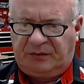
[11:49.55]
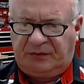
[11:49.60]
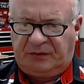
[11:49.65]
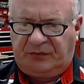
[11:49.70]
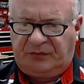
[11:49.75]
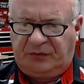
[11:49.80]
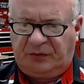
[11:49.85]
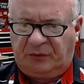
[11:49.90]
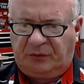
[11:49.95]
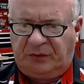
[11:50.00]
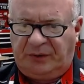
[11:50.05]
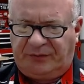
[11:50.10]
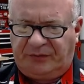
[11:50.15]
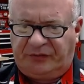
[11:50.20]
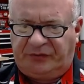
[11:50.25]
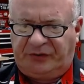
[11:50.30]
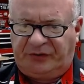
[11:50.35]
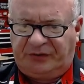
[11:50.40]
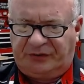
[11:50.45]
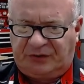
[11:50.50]
the fuel level
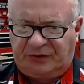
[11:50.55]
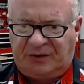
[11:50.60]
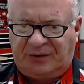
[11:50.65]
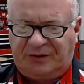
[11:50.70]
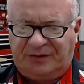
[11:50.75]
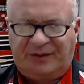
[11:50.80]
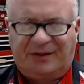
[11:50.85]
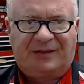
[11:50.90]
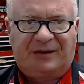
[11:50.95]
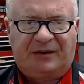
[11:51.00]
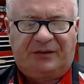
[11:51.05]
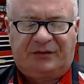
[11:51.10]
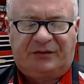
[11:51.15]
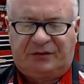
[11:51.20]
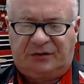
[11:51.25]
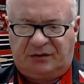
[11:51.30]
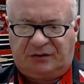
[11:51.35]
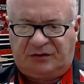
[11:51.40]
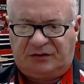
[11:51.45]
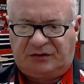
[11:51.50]
sensor, and I think
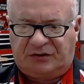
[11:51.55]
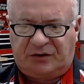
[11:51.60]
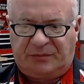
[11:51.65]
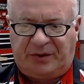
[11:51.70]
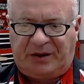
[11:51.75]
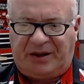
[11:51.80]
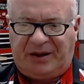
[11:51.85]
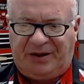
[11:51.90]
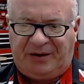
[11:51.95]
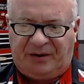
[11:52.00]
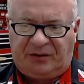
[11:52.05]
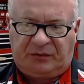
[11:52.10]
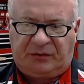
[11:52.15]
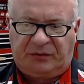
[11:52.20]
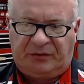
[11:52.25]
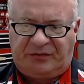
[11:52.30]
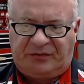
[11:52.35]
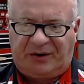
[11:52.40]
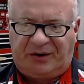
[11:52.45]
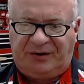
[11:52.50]
that's just a mechanical
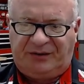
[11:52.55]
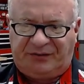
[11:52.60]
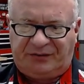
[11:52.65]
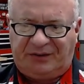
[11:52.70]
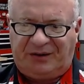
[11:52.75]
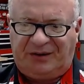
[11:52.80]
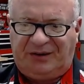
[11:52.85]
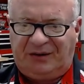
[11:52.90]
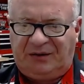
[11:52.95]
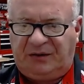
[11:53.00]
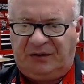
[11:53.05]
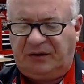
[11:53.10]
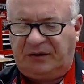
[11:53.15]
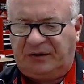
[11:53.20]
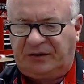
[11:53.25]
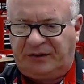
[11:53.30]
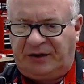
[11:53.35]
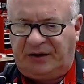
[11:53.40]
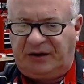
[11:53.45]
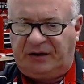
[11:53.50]
device in the
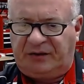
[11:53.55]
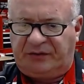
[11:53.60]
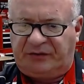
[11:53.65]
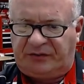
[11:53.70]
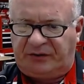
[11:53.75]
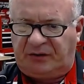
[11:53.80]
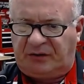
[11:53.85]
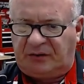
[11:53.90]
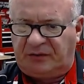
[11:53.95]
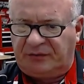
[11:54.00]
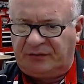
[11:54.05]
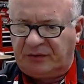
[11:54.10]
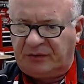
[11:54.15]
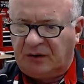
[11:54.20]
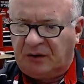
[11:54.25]
tank itself.